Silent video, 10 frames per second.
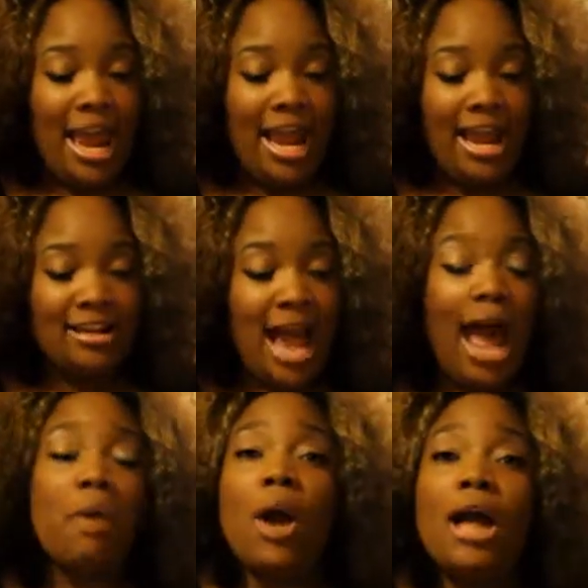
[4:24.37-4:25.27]
and
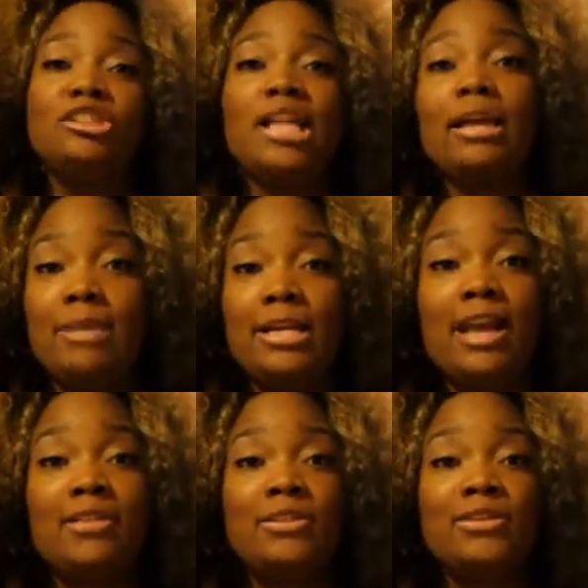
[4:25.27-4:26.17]
I watched like
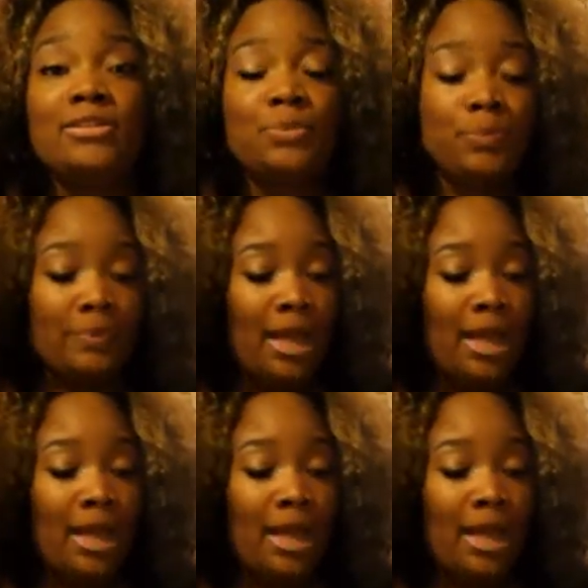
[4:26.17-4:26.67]
many others.